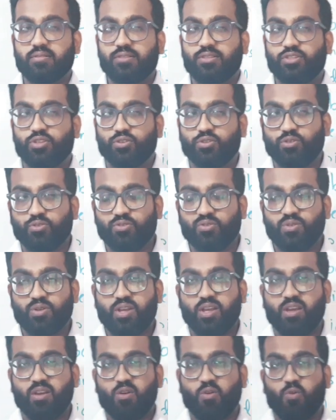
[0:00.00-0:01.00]
2,
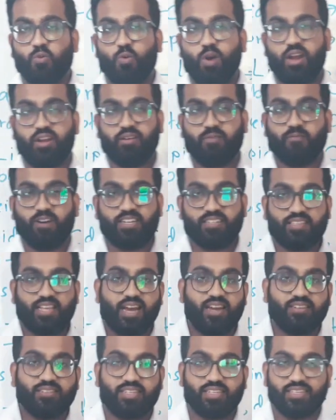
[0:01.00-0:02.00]
1. What is the
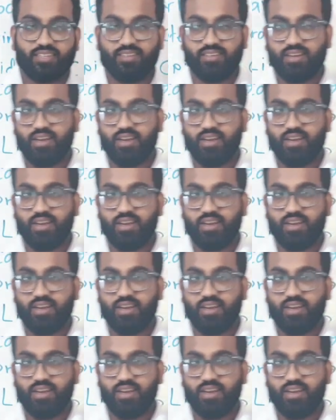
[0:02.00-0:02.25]
answer?